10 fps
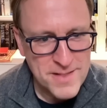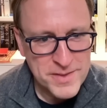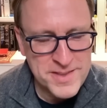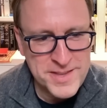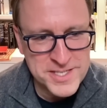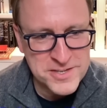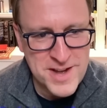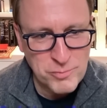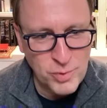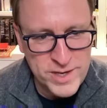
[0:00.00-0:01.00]
These are
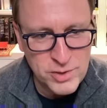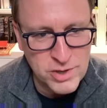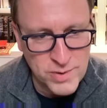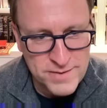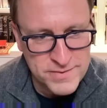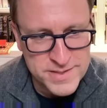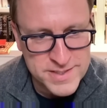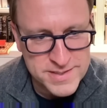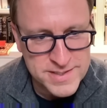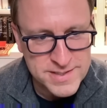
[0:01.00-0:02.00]
not real
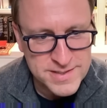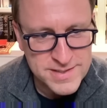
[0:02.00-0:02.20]
grievances.